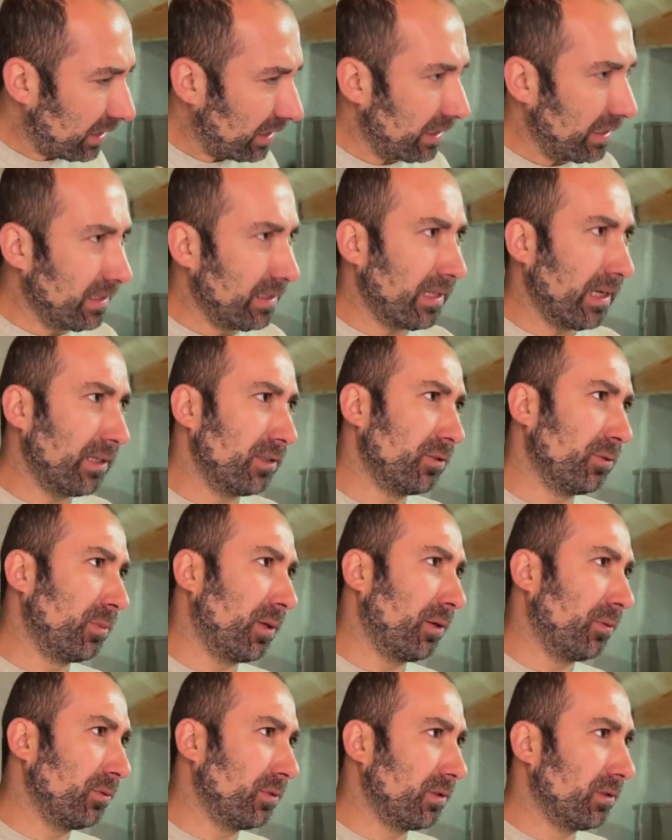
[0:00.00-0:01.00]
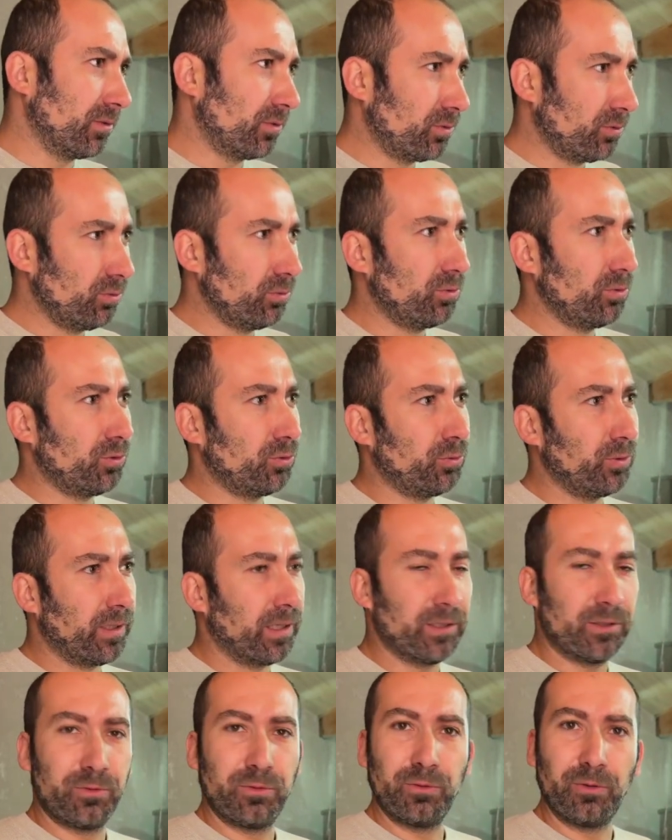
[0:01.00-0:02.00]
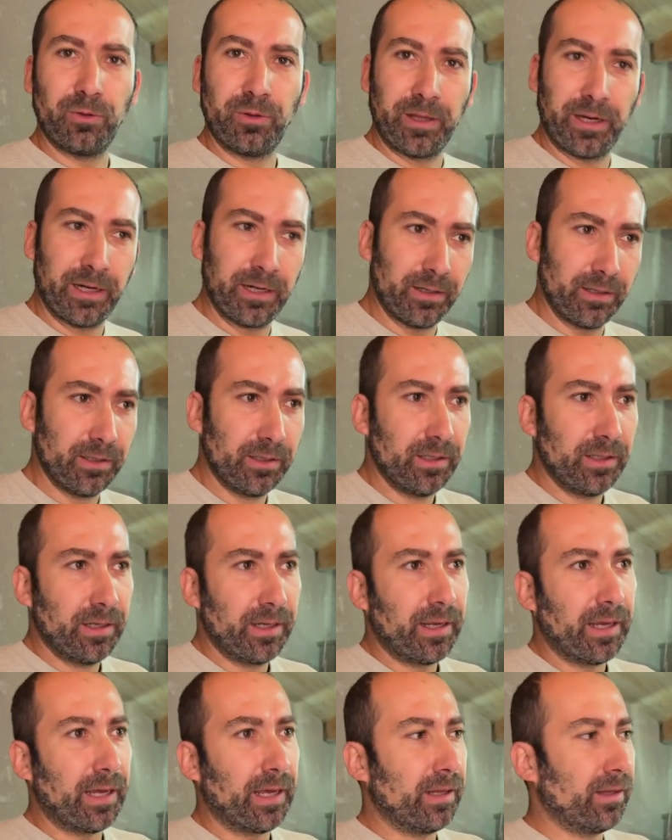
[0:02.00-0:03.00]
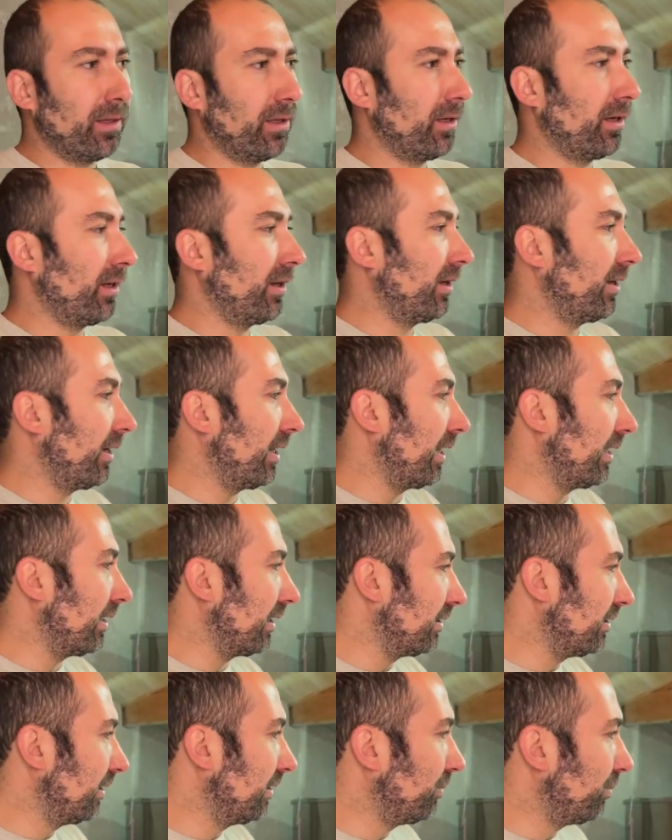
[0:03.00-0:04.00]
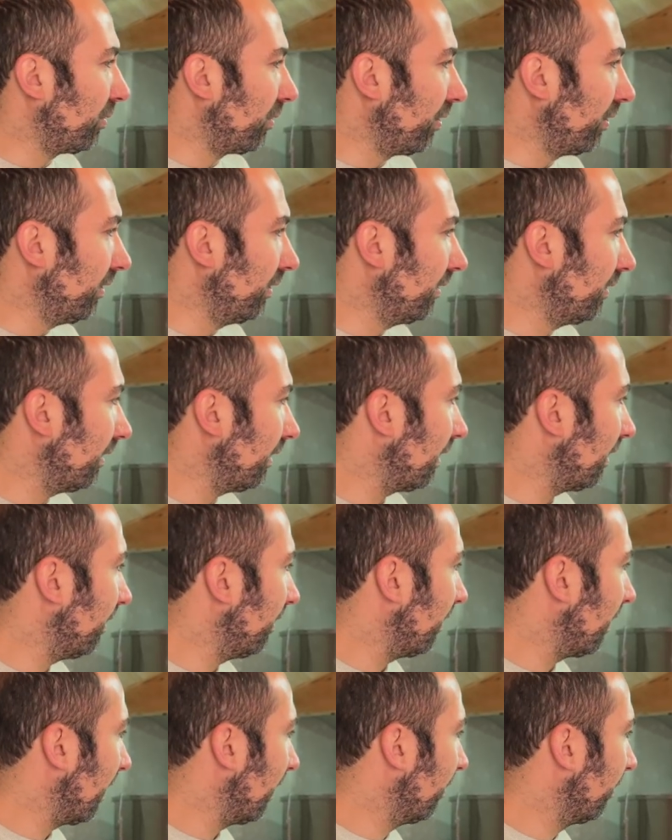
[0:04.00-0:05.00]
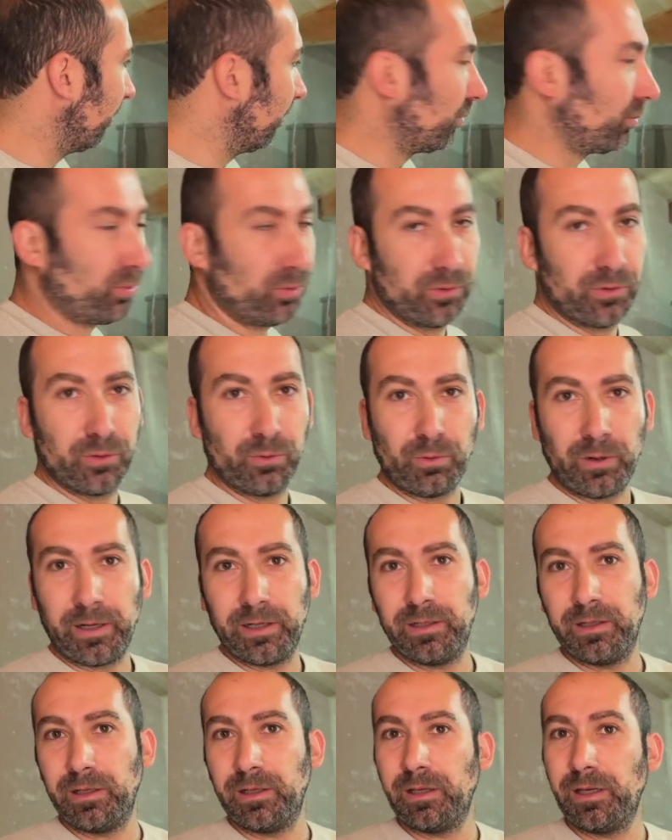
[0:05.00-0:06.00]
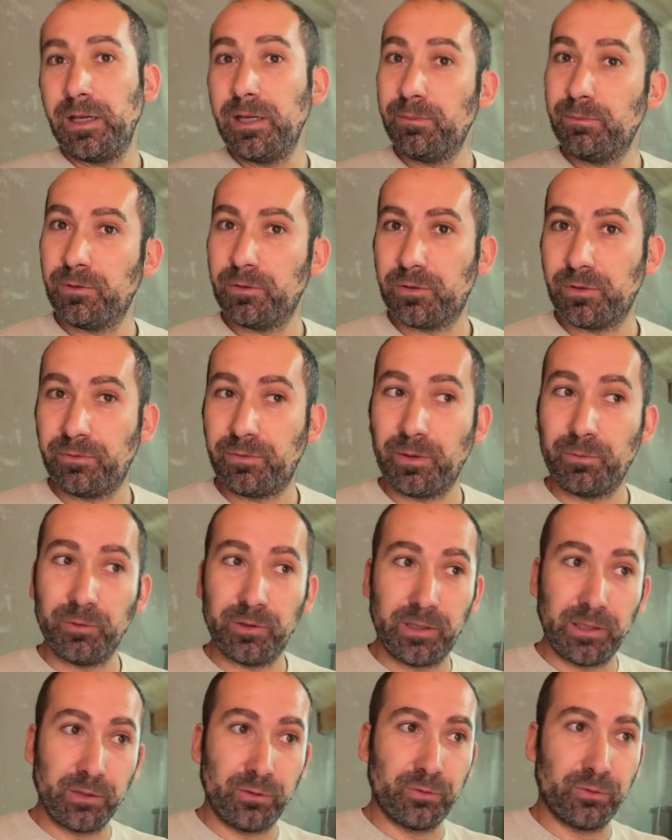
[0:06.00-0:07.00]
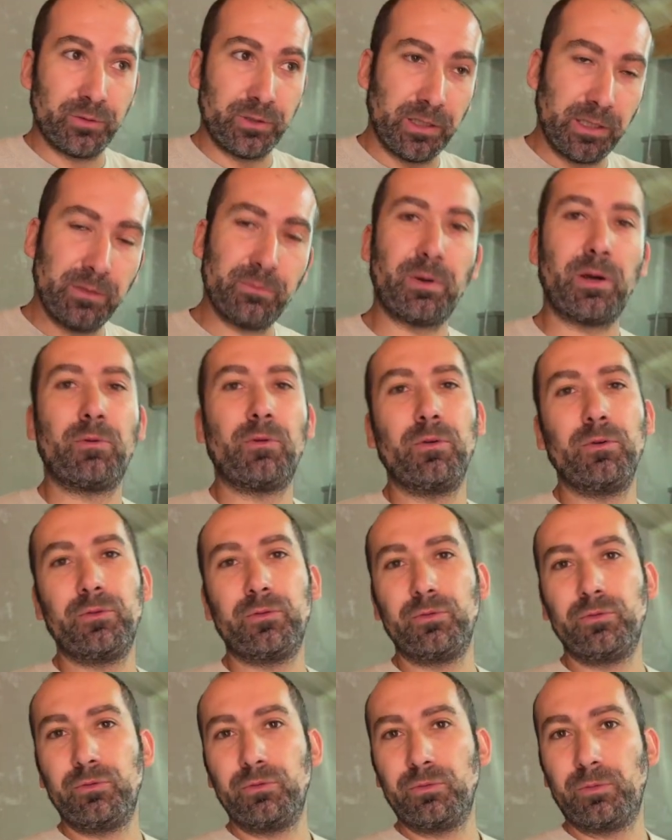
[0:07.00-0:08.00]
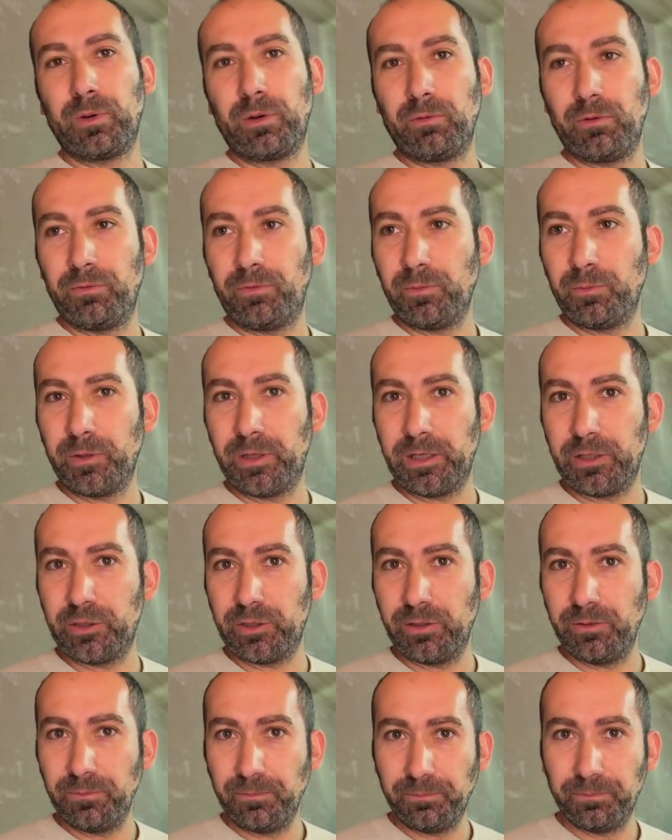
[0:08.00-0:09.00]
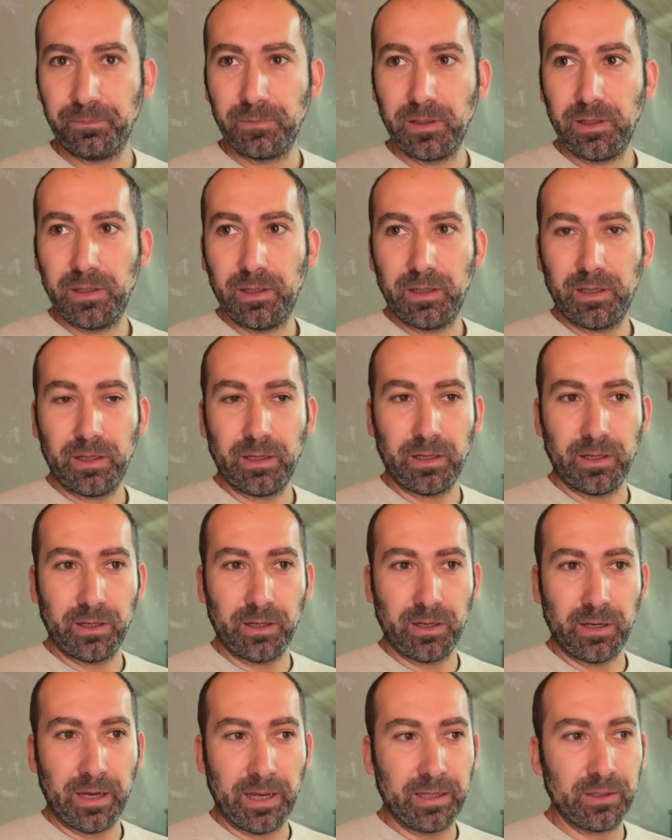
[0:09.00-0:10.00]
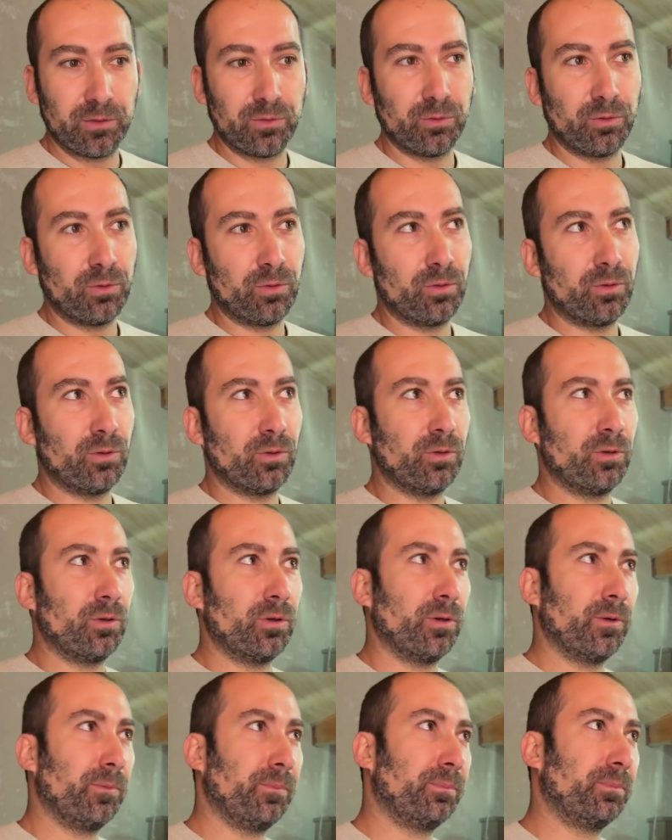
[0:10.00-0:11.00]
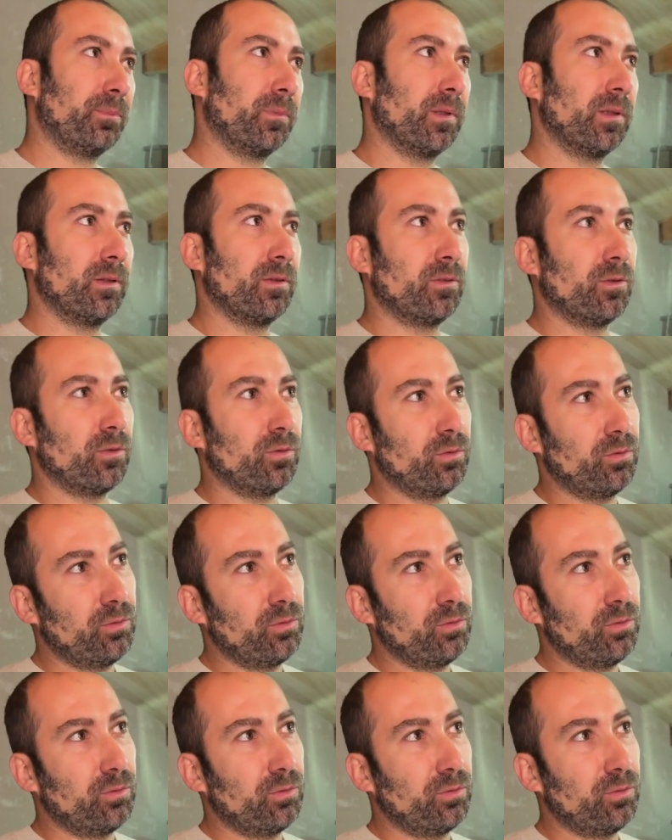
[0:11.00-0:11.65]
It takes about 2 to 3 days to go there, and at this point, I'm gonna put the wine in the fermenting juice in barrel to do barrel fermentation, and so the